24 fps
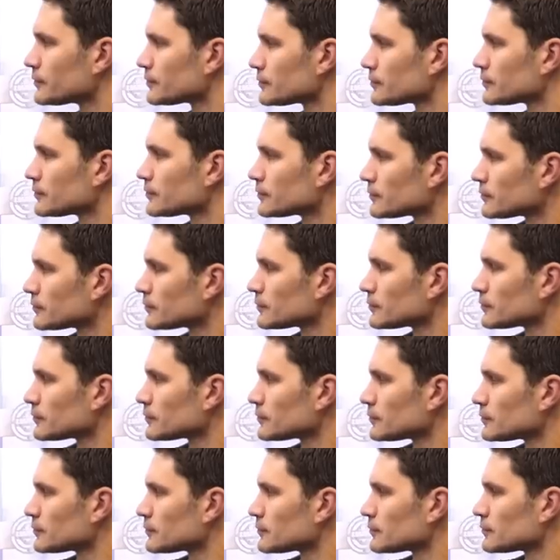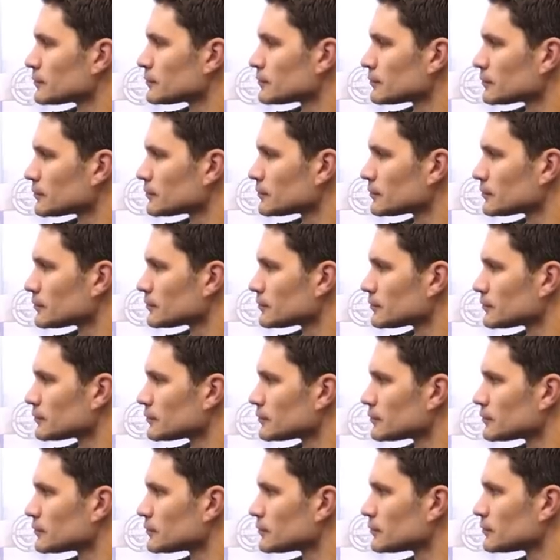
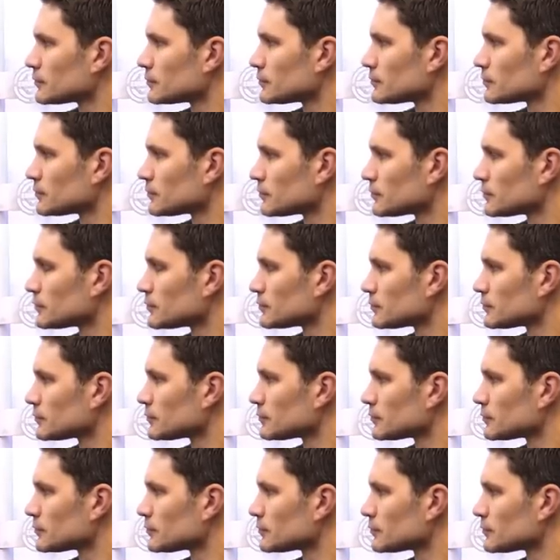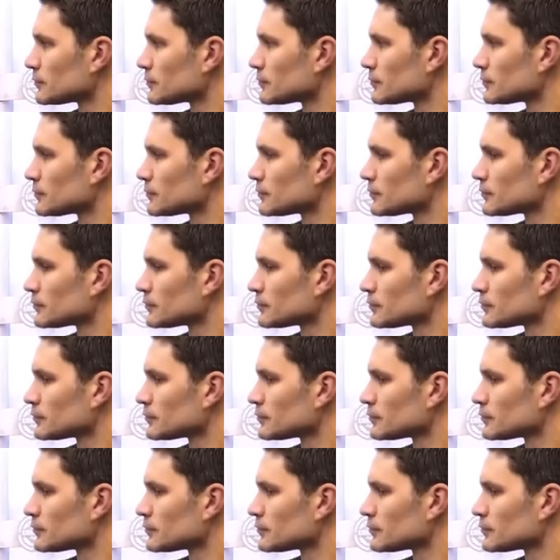(silent)